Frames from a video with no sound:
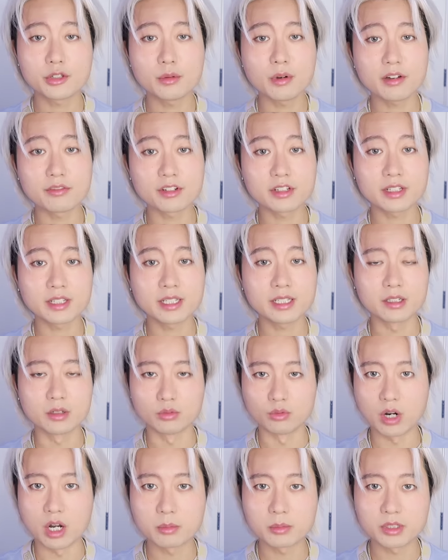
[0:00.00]
You ever
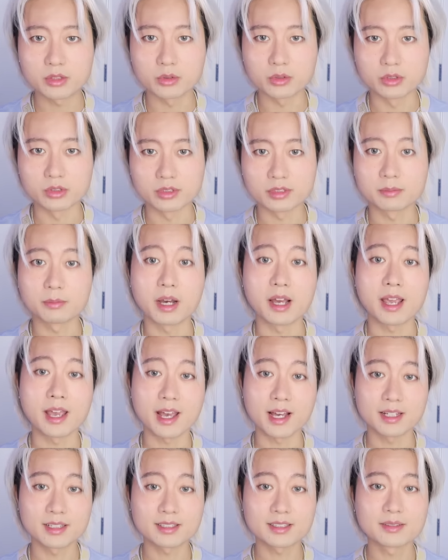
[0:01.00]
eat ramen noodles by
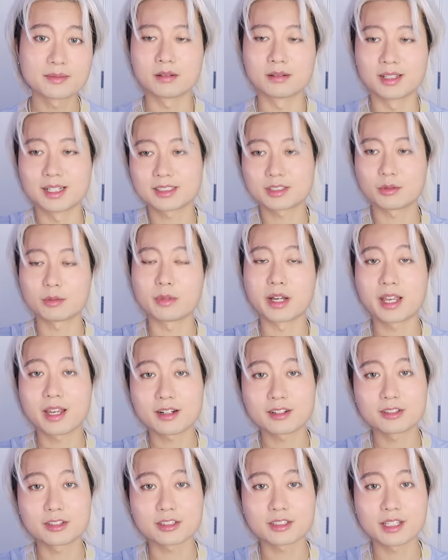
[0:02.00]
hand? Well, that's what my
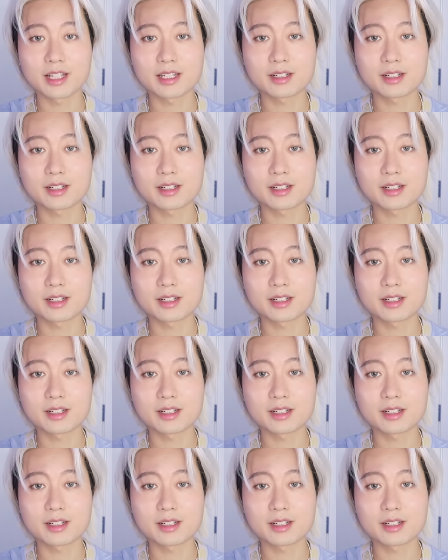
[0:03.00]
hair looked